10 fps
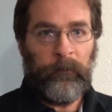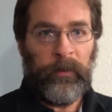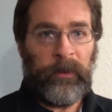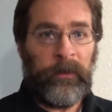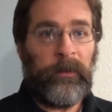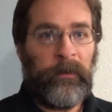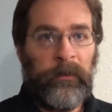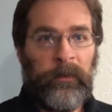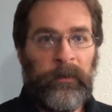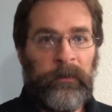But
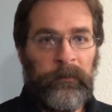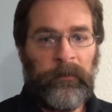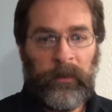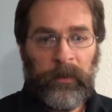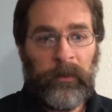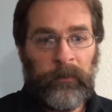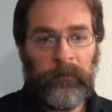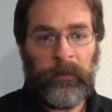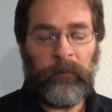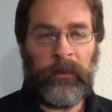again,
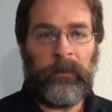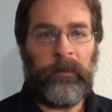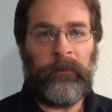something